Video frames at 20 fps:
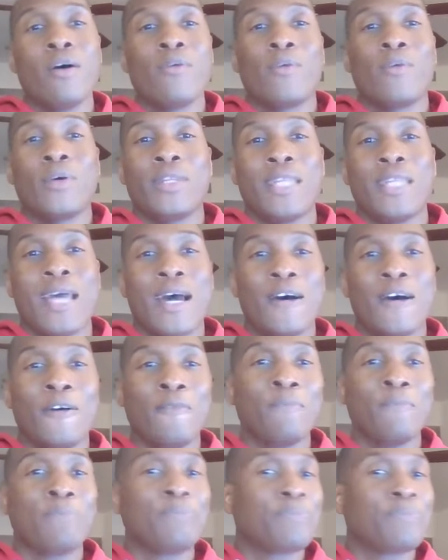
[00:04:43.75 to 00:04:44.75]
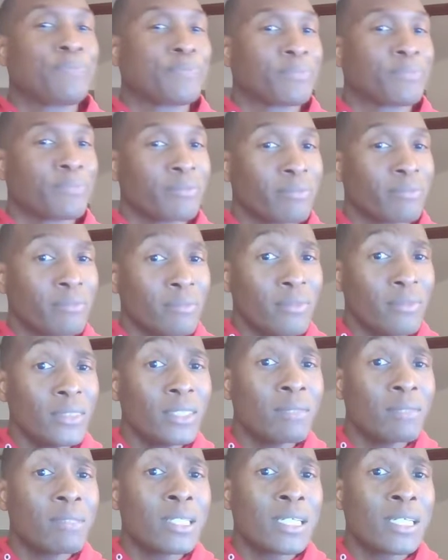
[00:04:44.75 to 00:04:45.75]
Well, now,
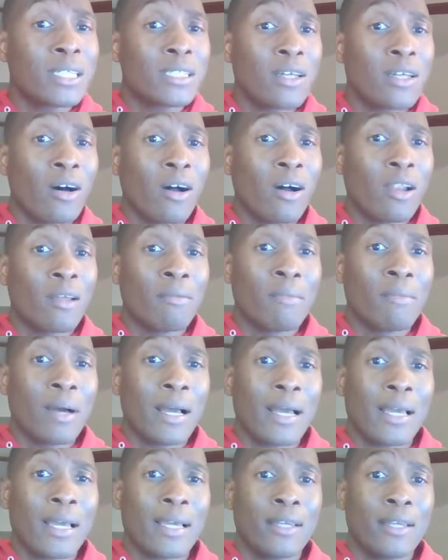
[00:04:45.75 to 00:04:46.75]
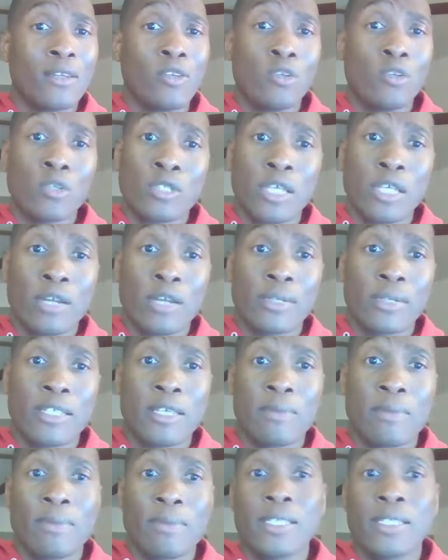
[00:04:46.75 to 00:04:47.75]
because all of my newsletter
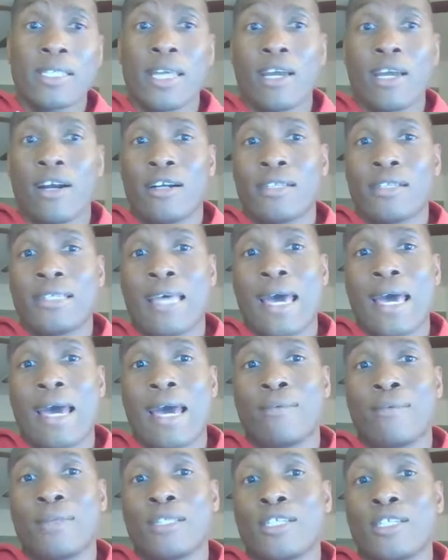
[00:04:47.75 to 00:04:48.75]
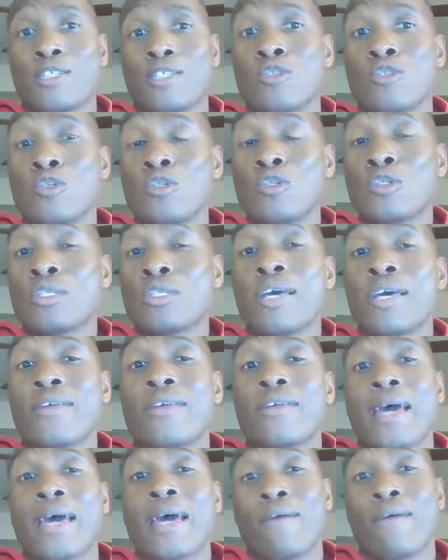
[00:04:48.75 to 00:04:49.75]
recipients, they are tagged with this newsletter,
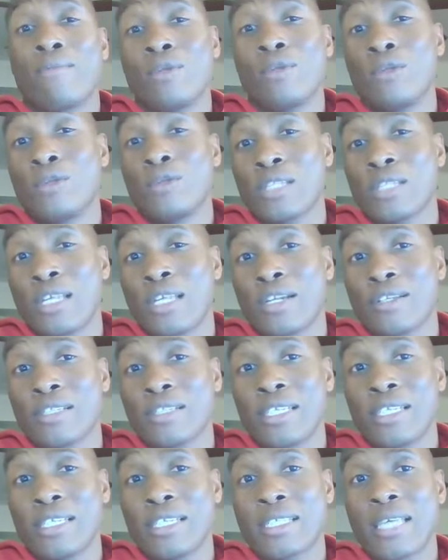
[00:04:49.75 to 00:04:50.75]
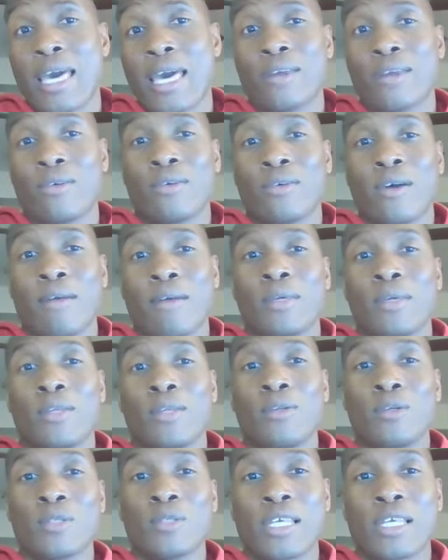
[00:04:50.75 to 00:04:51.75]
and I have a newsletter list category. A
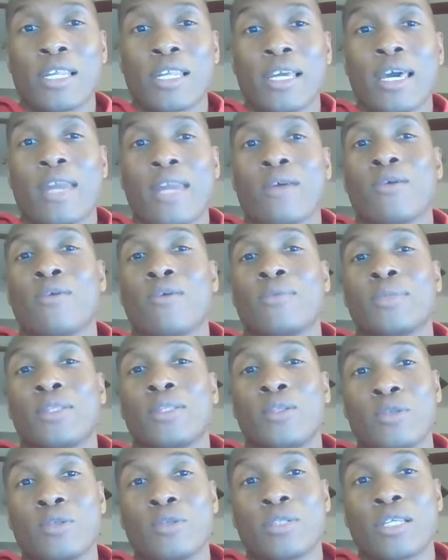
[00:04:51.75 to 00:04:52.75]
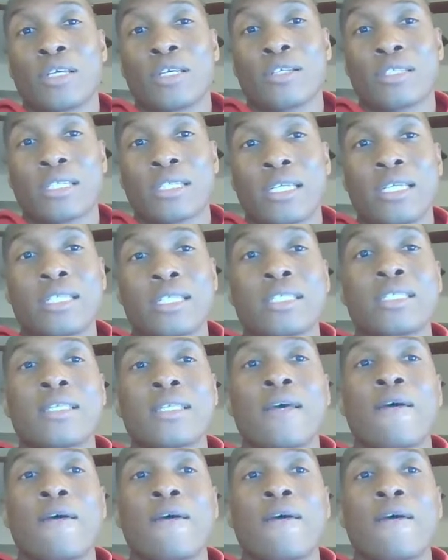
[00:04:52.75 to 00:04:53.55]
newsletter category with newsletter list.